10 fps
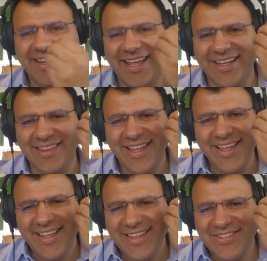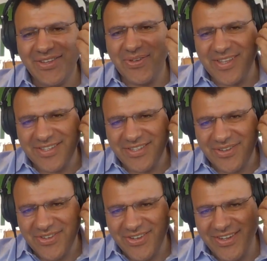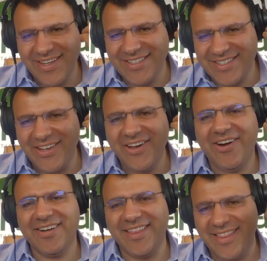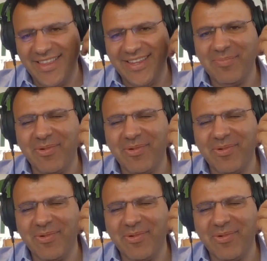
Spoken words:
And that, so it's the heart and then the